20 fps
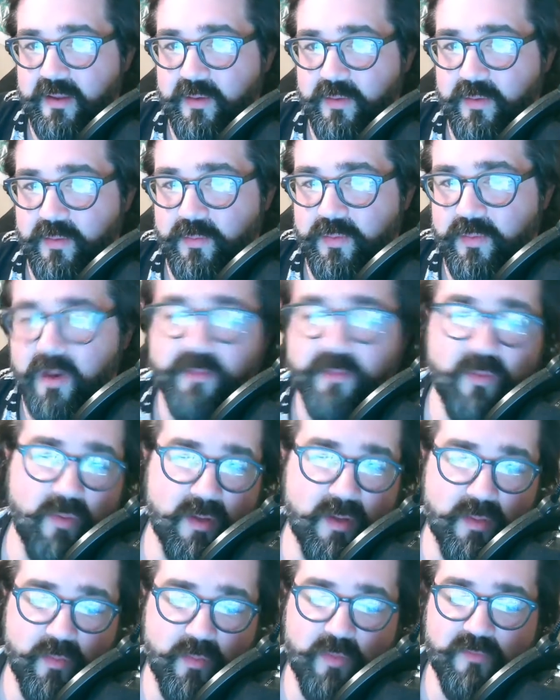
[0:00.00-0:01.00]
Probably one
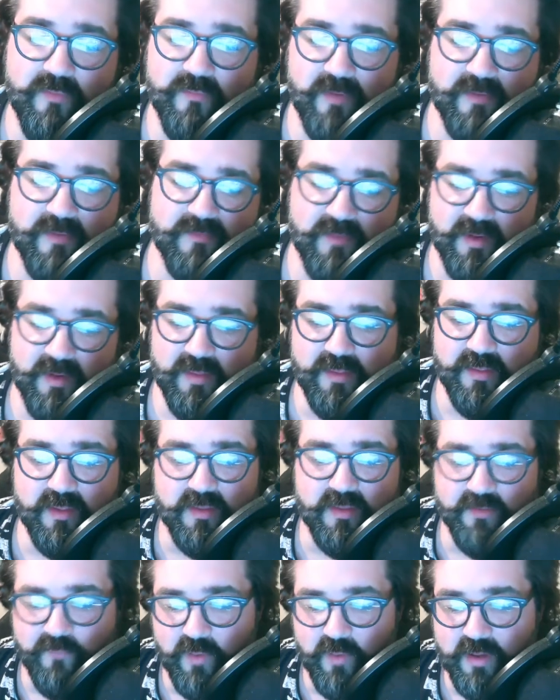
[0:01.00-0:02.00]
of the more frustrating things
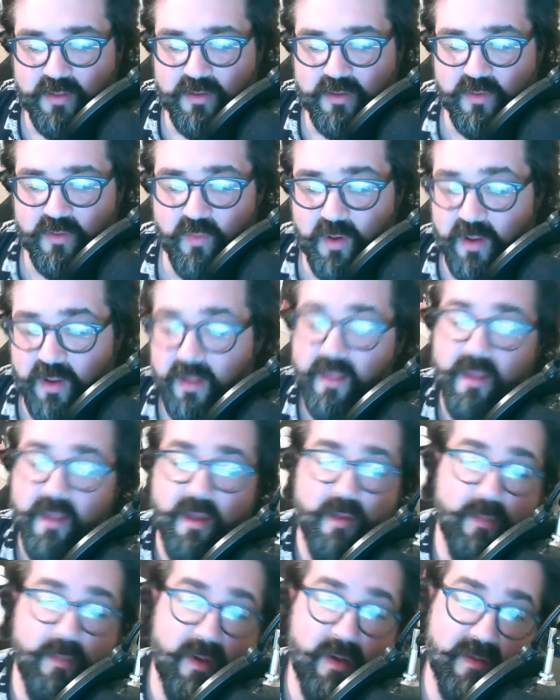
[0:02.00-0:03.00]
I've watched in a while.
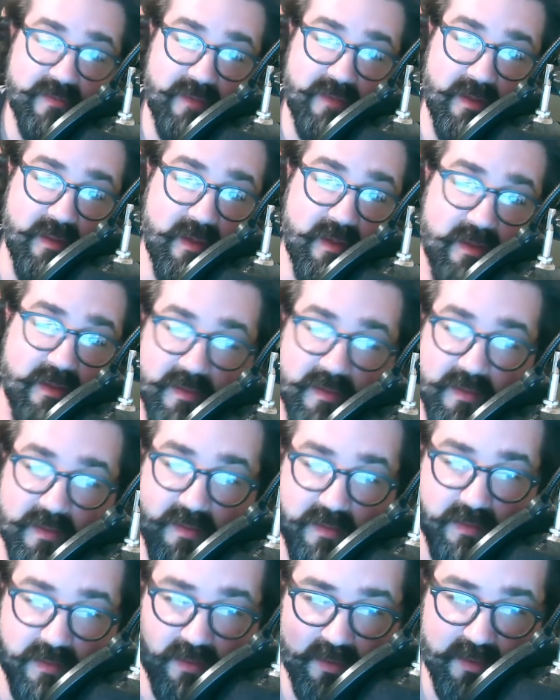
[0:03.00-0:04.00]
But I'll say this.
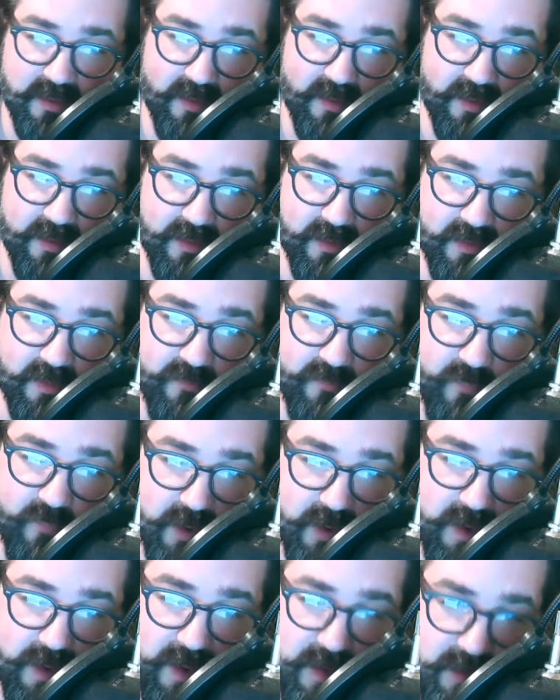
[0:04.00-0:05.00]
This
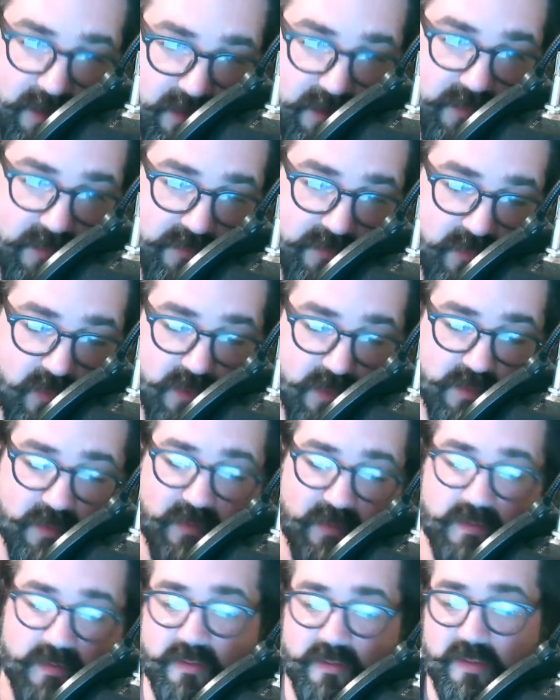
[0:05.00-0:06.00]
4K is
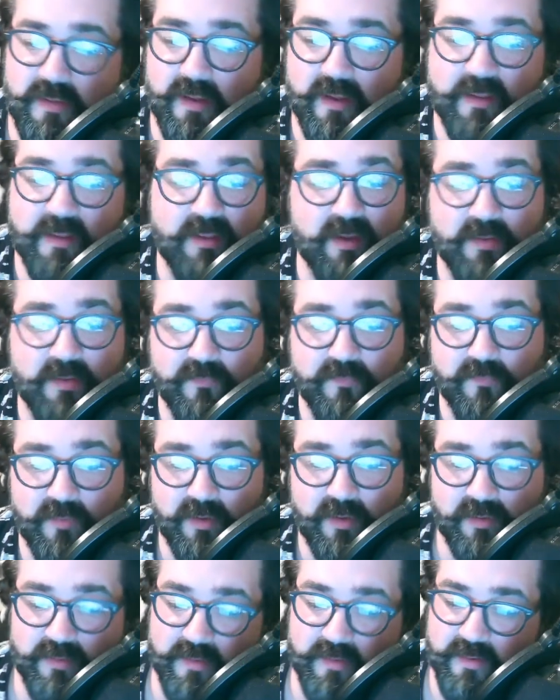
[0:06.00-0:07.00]
gorgeous. Like I said up
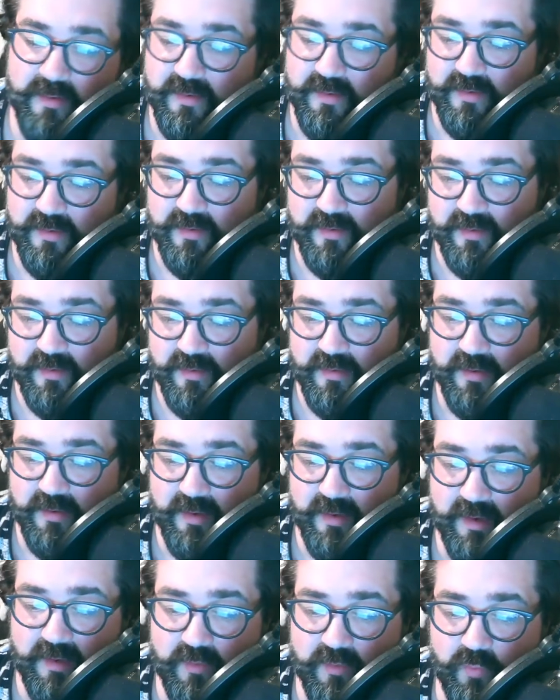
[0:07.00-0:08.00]
front,
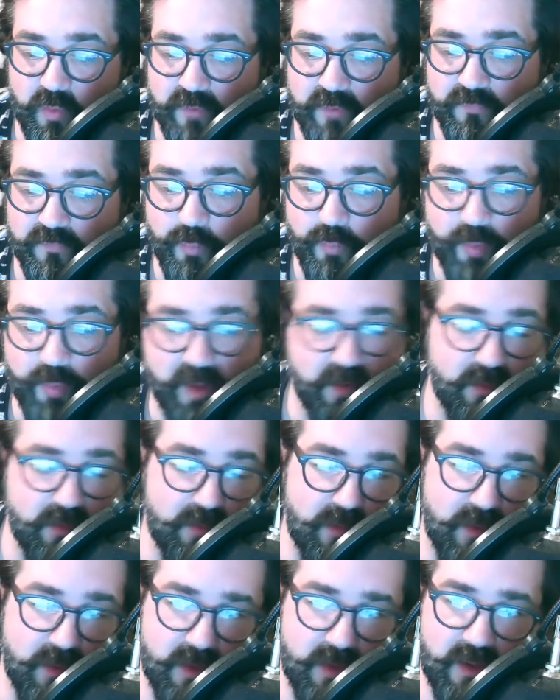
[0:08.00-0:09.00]
it is one of the better
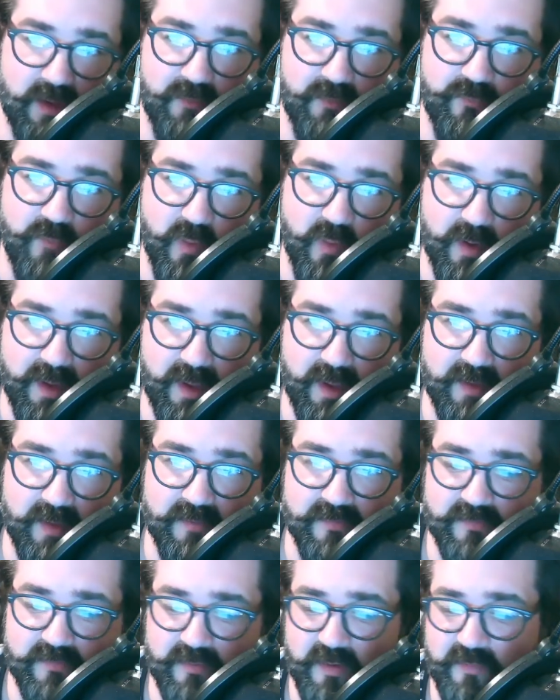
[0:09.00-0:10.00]
looking
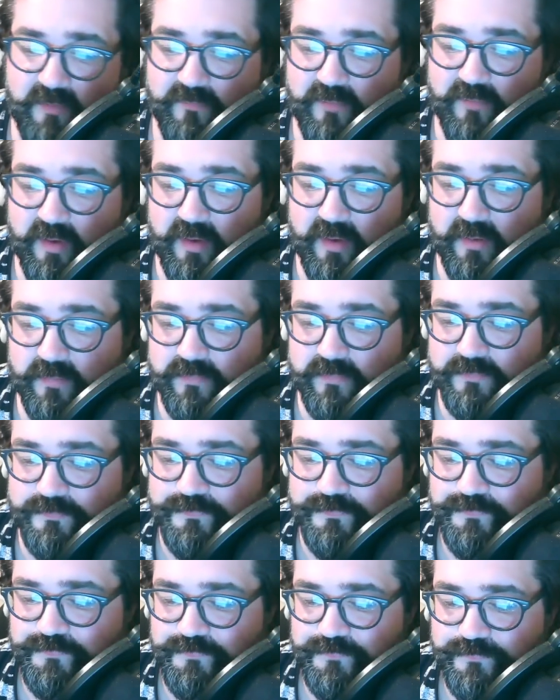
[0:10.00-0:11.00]
4Ks of um,
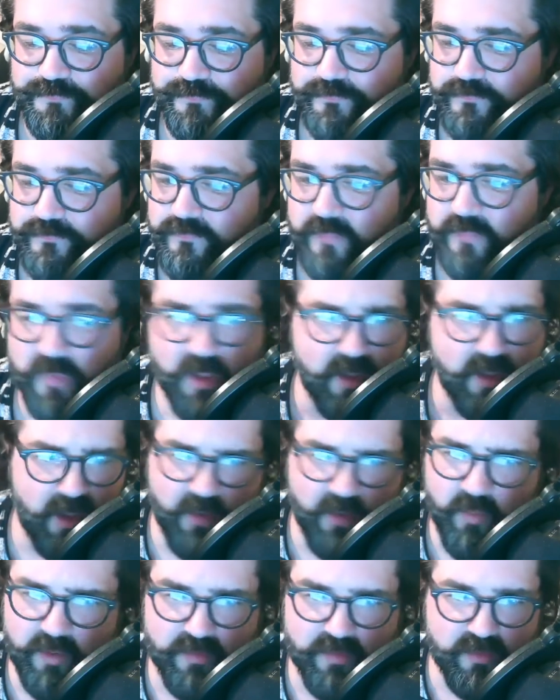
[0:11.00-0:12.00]
kind
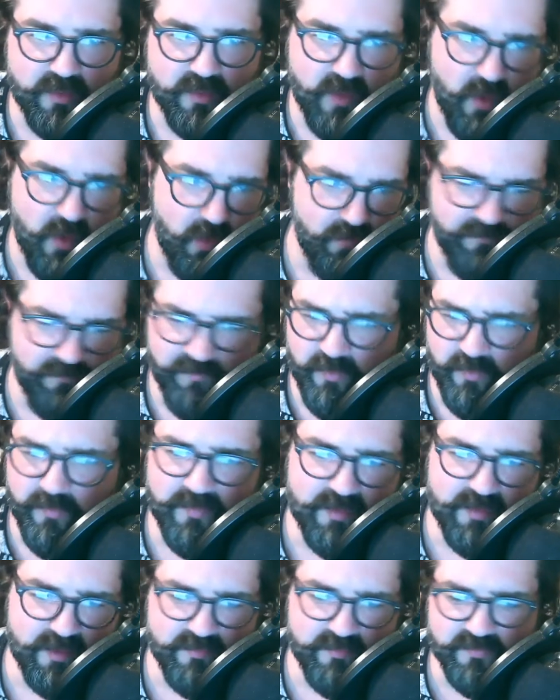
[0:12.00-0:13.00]
of one of these cult films
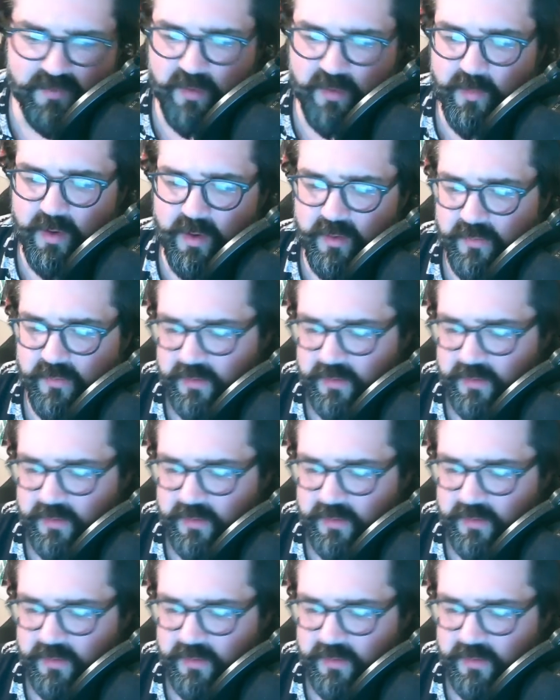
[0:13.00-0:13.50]
that has come out.